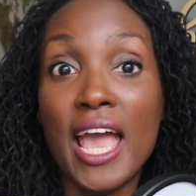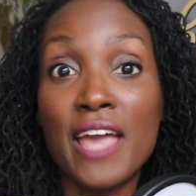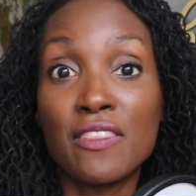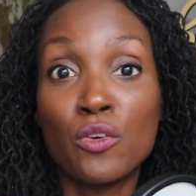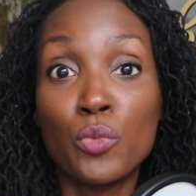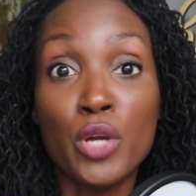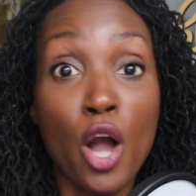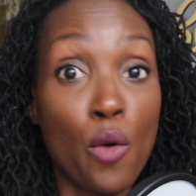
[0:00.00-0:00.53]

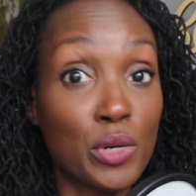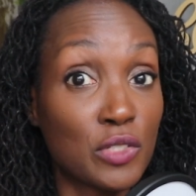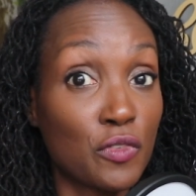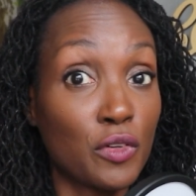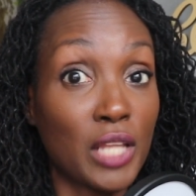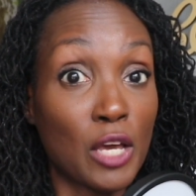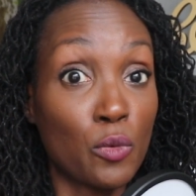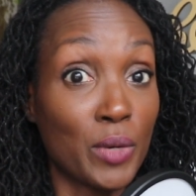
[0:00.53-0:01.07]
And then we always
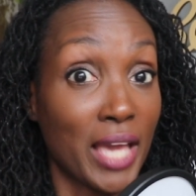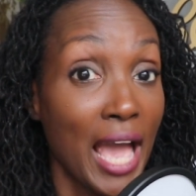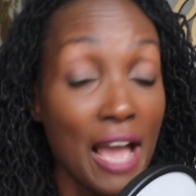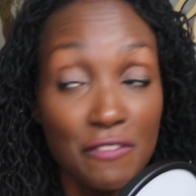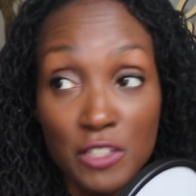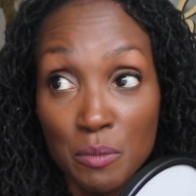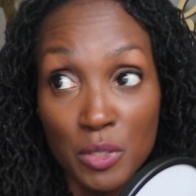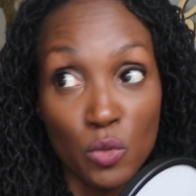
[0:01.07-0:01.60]
feel like we
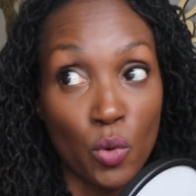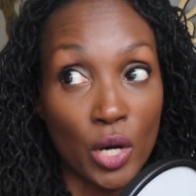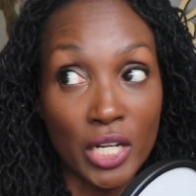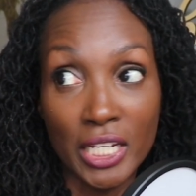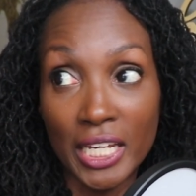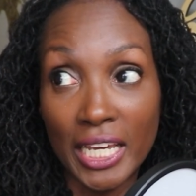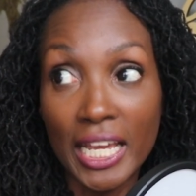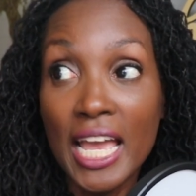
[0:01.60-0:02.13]
have to be
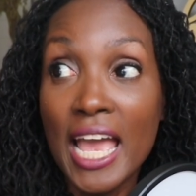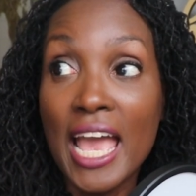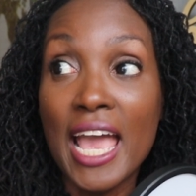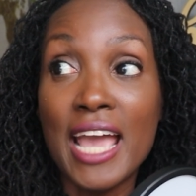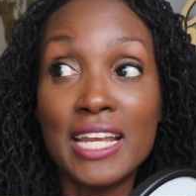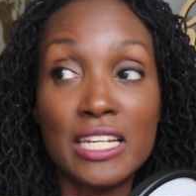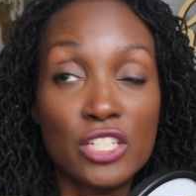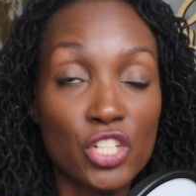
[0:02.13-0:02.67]
working.
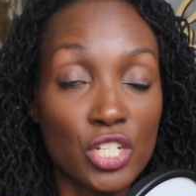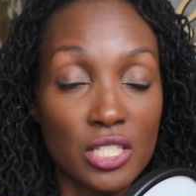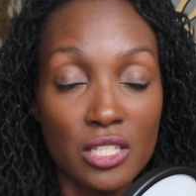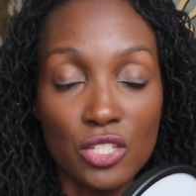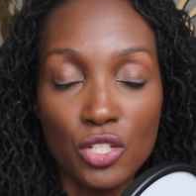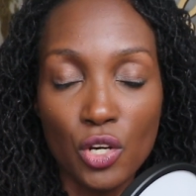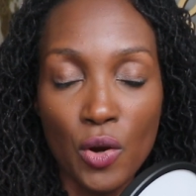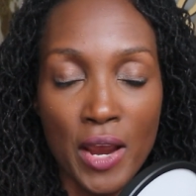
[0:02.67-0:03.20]
And it's just
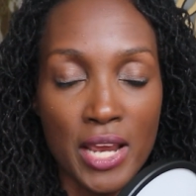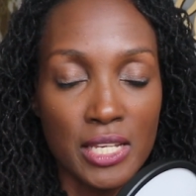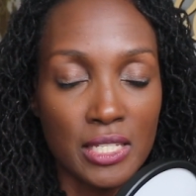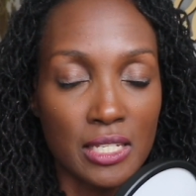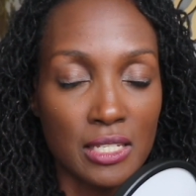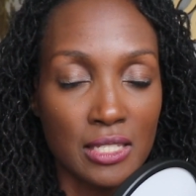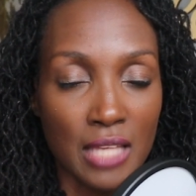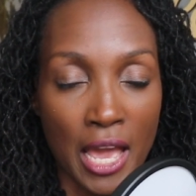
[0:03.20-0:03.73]
this
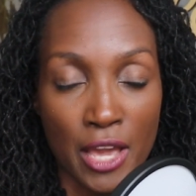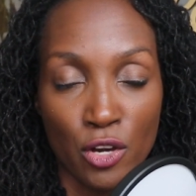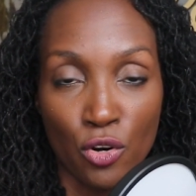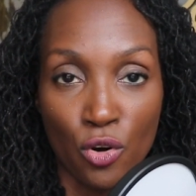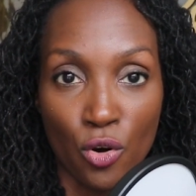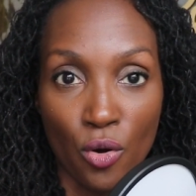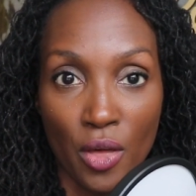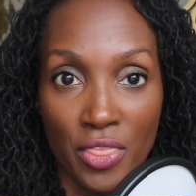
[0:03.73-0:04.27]
crazy
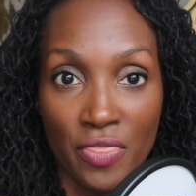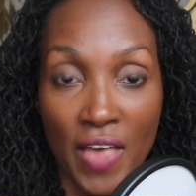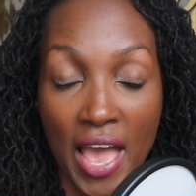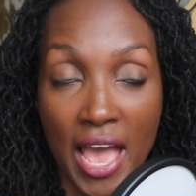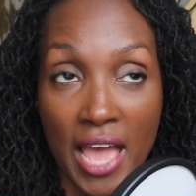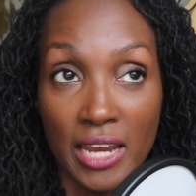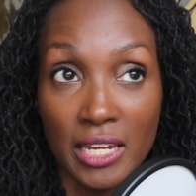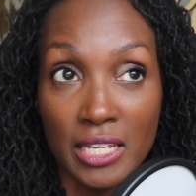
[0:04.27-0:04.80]
cycle
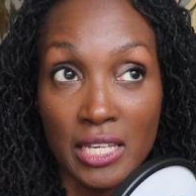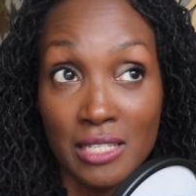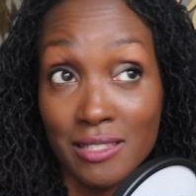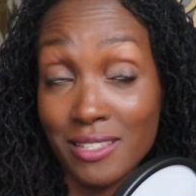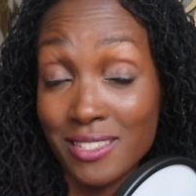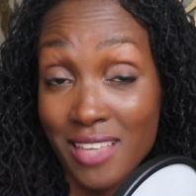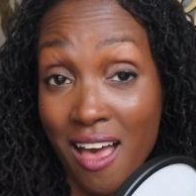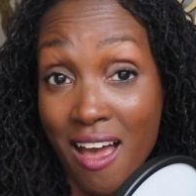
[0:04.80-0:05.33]
that
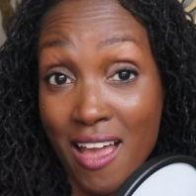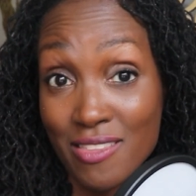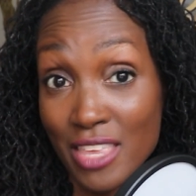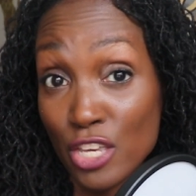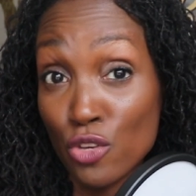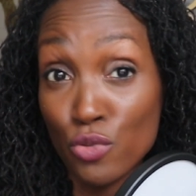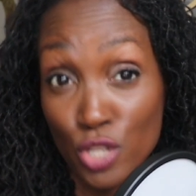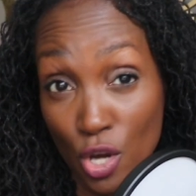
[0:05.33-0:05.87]
is a sign
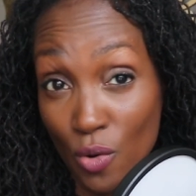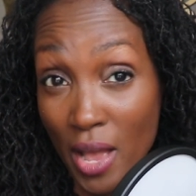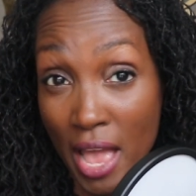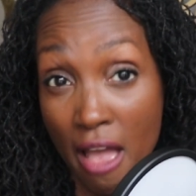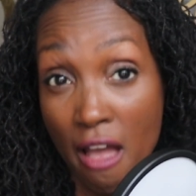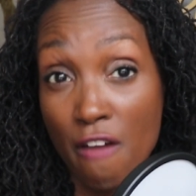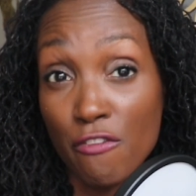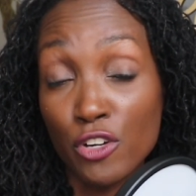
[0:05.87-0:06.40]
that you don't
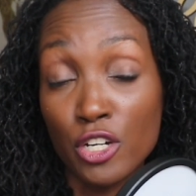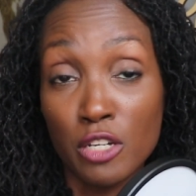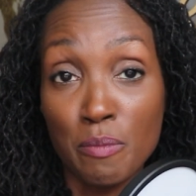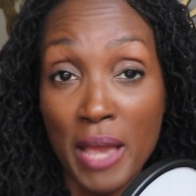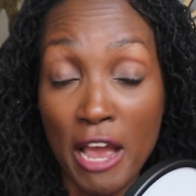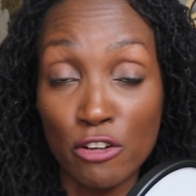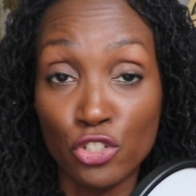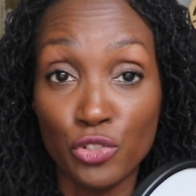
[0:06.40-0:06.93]
have good
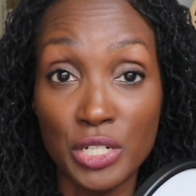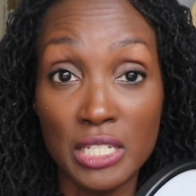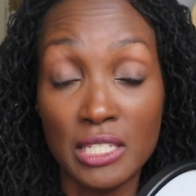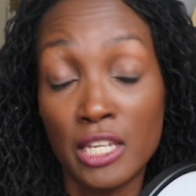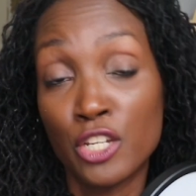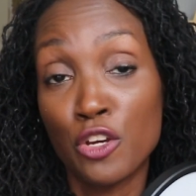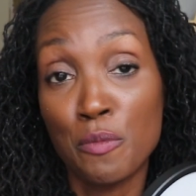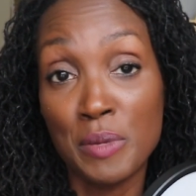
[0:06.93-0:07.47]
boundaries
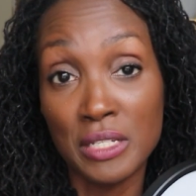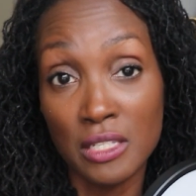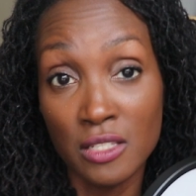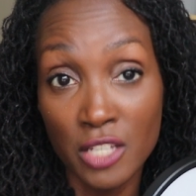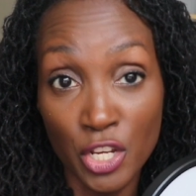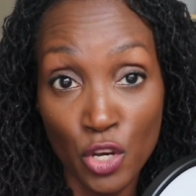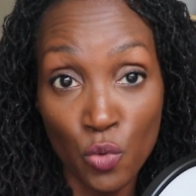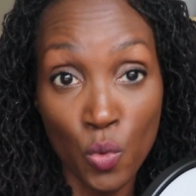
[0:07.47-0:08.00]
in your
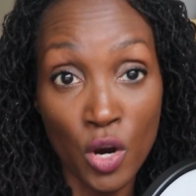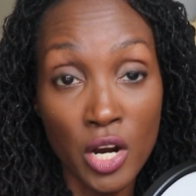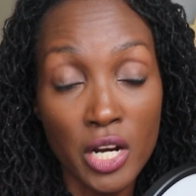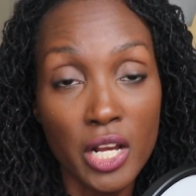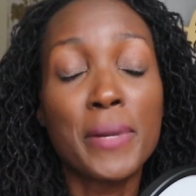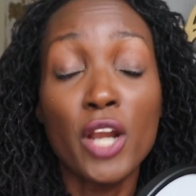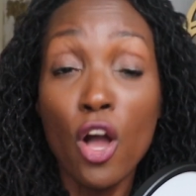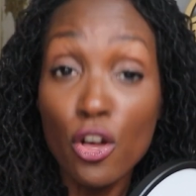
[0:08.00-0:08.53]
business and your work.
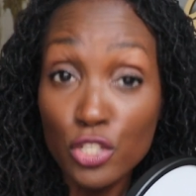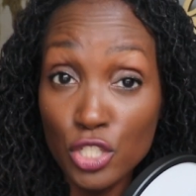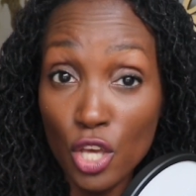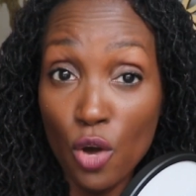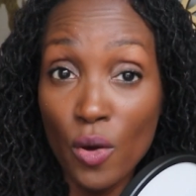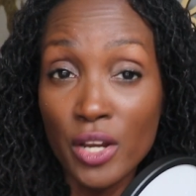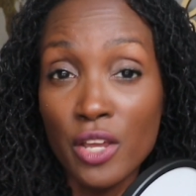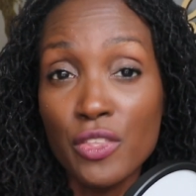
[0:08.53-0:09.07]
But
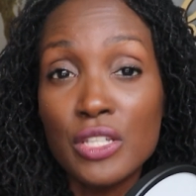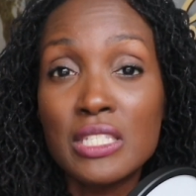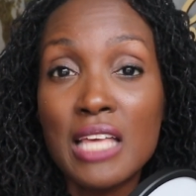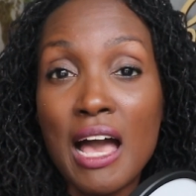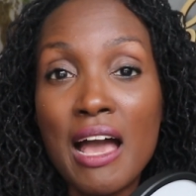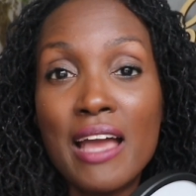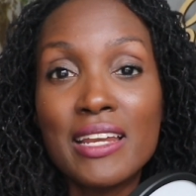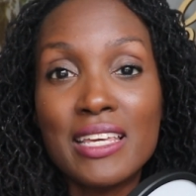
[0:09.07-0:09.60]
also another
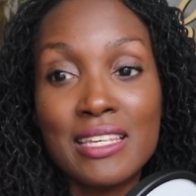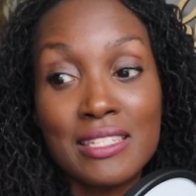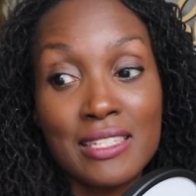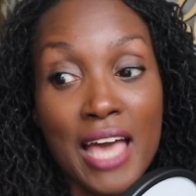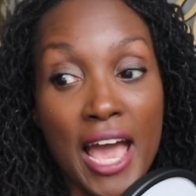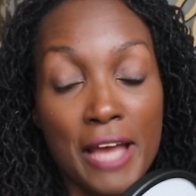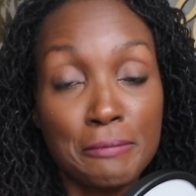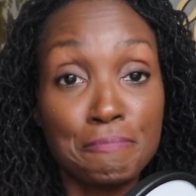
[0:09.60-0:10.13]
sign is
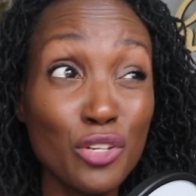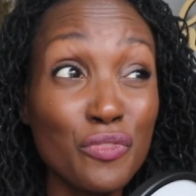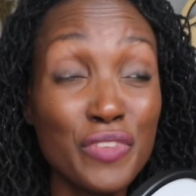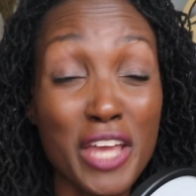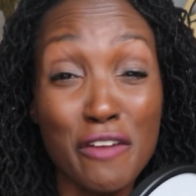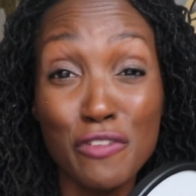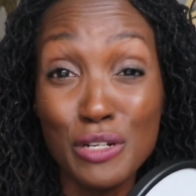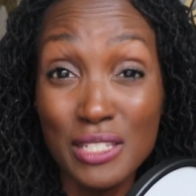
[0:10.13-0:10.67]
that you've
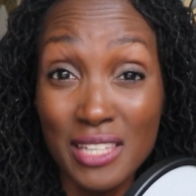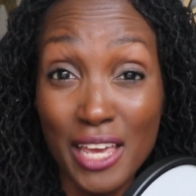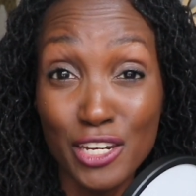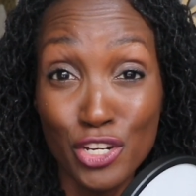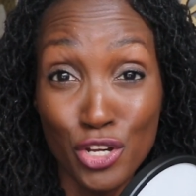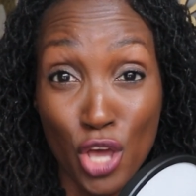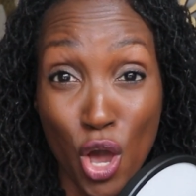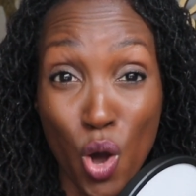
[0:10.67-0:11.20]
never
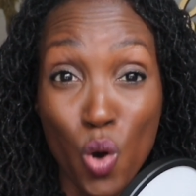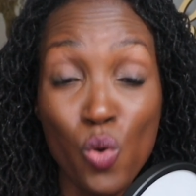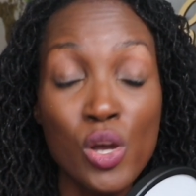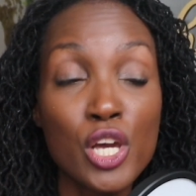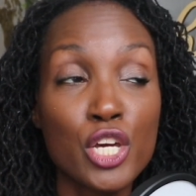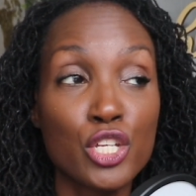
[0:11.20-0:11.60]
said no